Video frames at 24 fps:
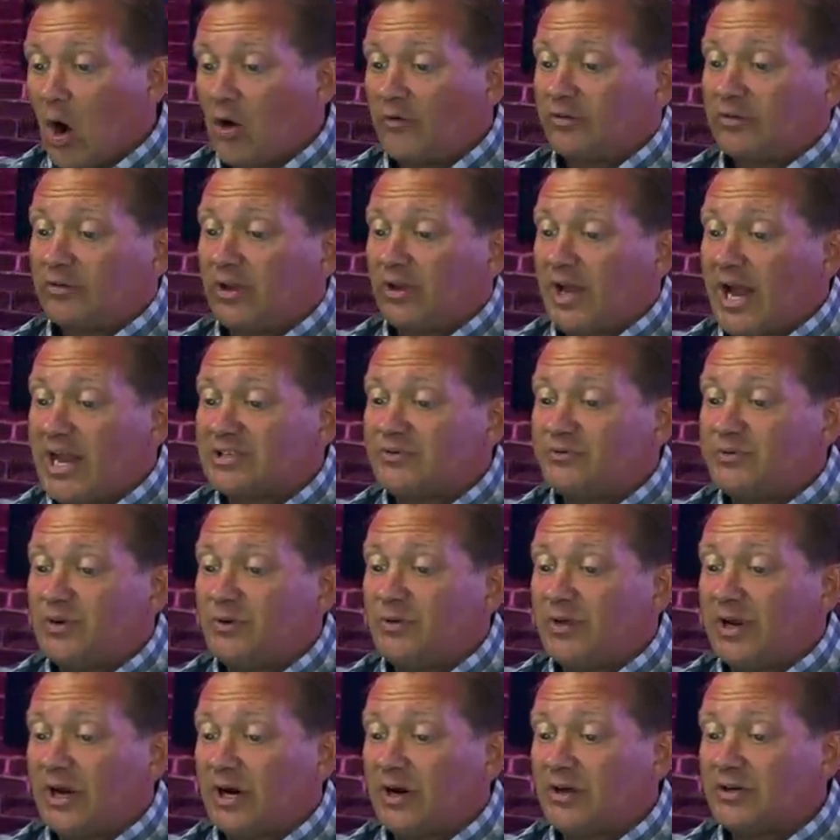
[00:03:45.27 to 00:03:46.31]
Over the last
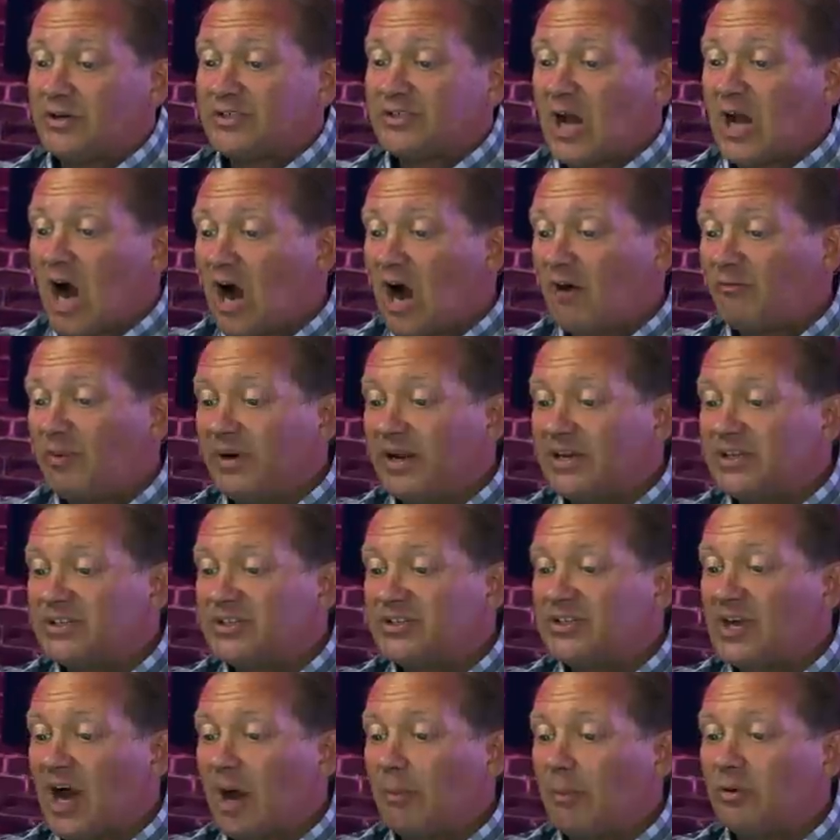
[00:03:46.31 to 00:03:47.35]
few years, Hoffman
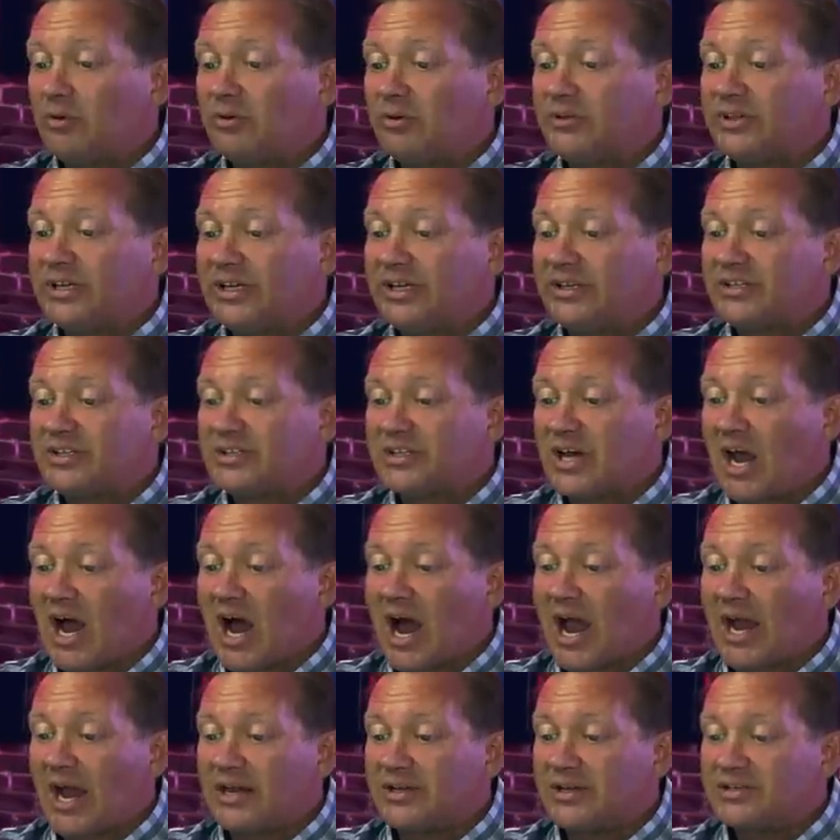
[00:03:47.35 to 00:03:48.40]
has doubled in
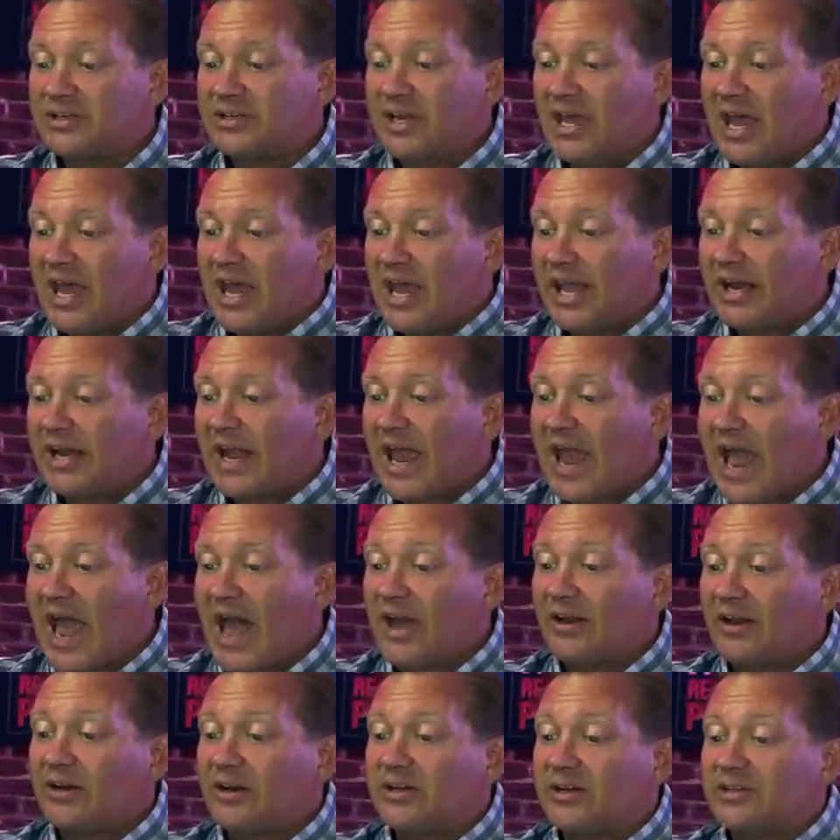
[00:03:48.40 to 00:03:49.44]
size and
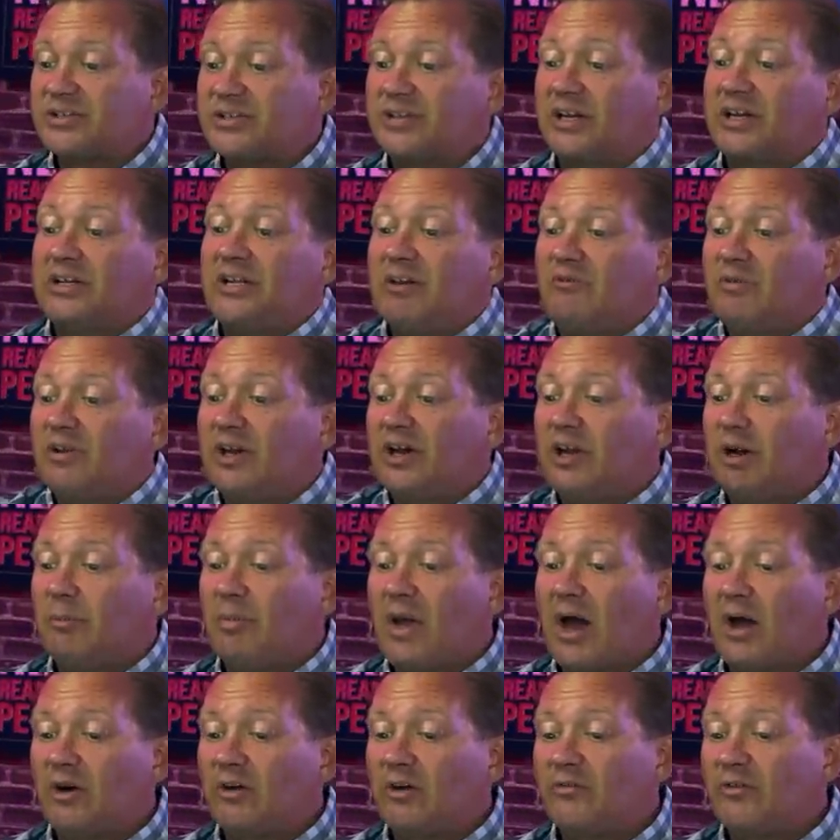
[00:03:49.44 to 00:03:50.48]
added a significant
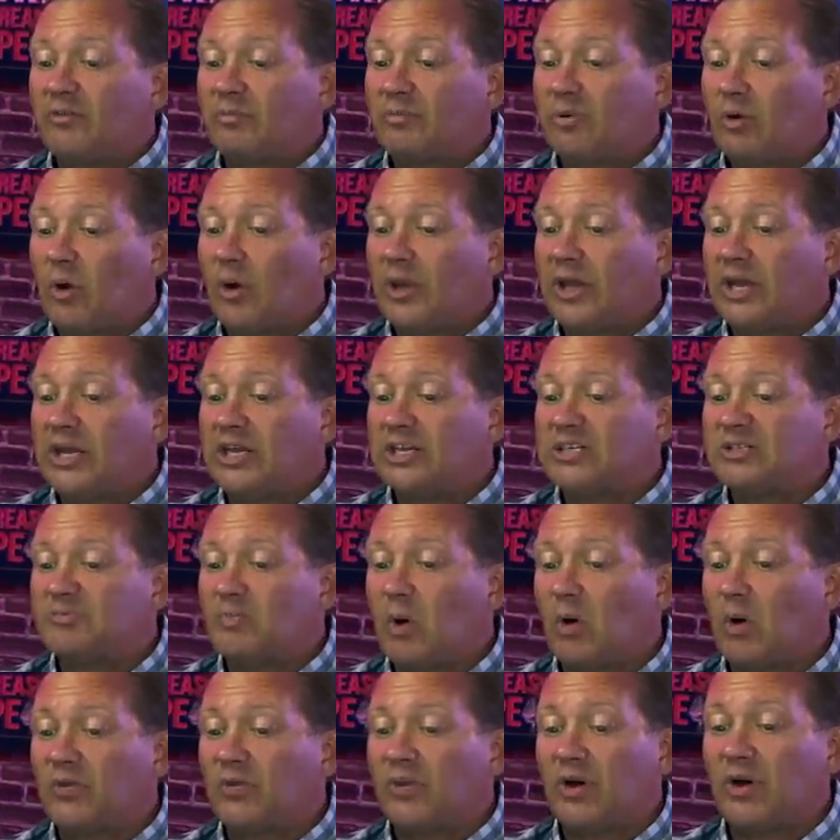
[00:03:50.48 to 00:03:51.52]
amount of employees,
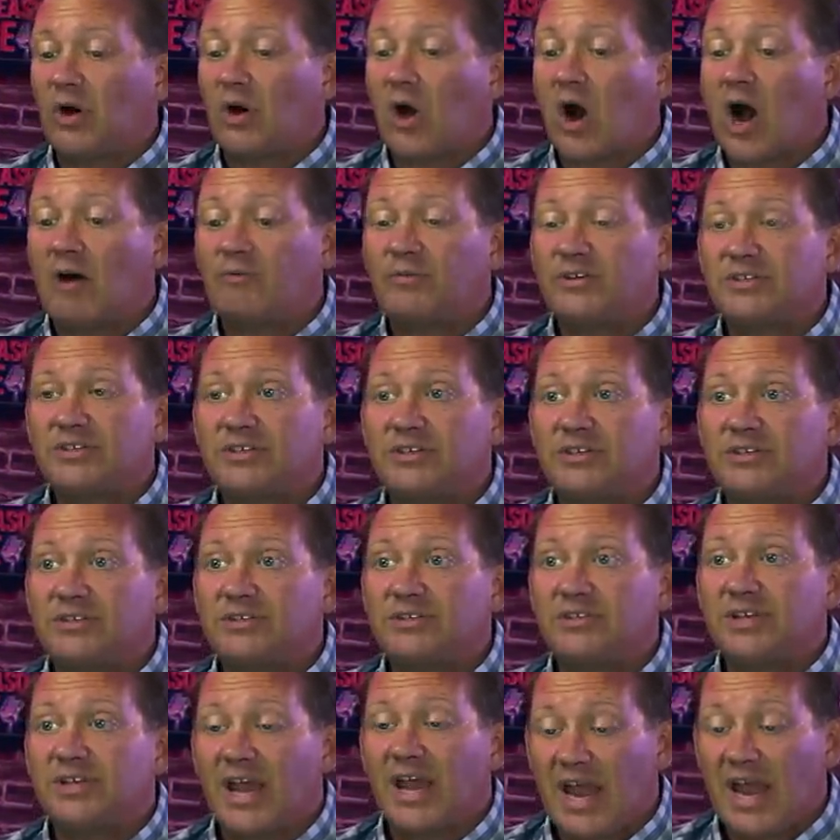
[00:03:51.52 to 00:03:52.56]
both in our
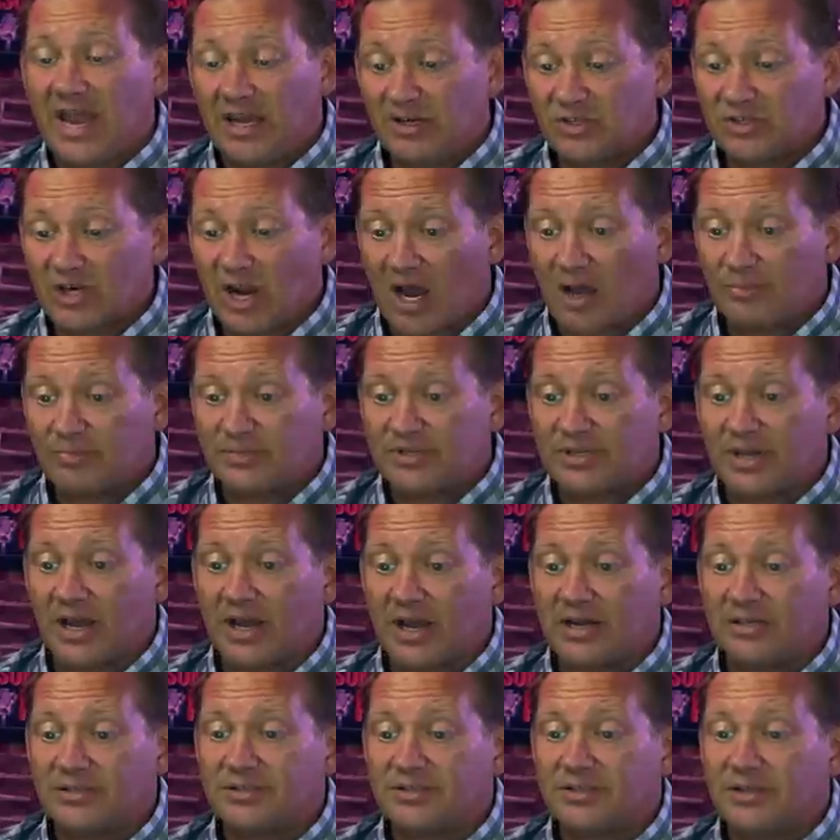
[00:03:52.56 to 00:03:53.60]
offices and job
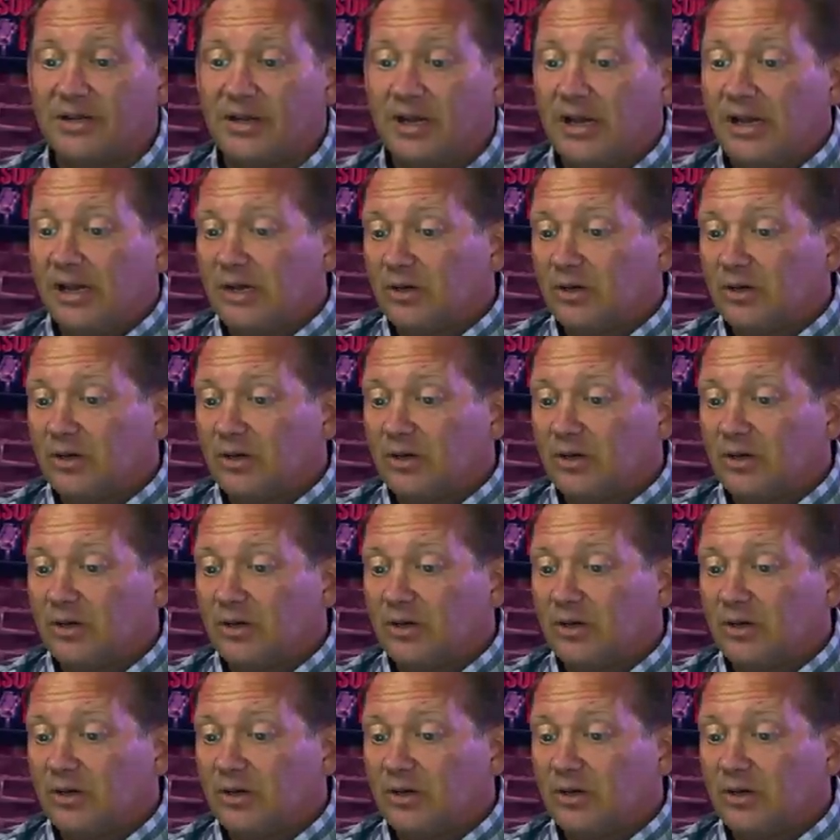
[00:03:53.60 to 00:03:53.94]
sites.